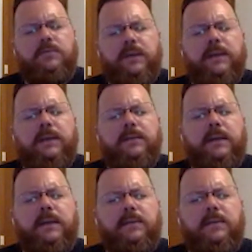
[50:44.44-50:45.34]
really
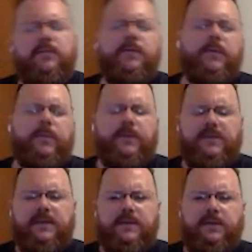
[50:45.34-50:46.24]
give a full
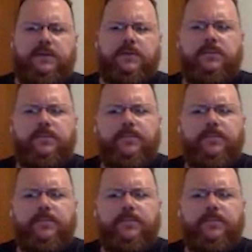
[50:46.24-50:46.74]
appreciation to.